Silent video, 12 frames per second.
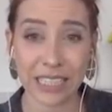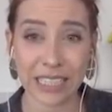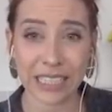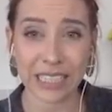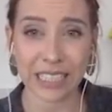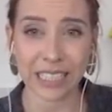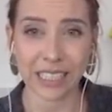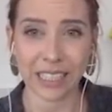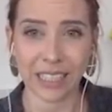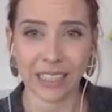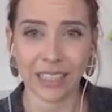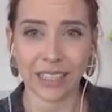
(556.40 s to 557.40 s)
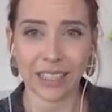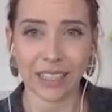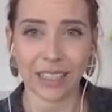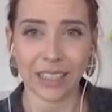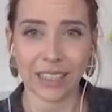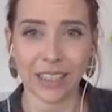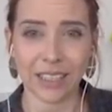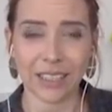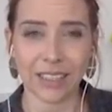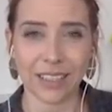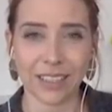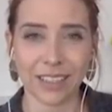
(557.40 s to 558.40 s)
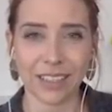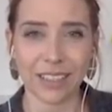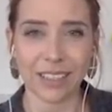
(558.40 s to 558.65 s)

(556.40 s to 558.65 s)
[no speech]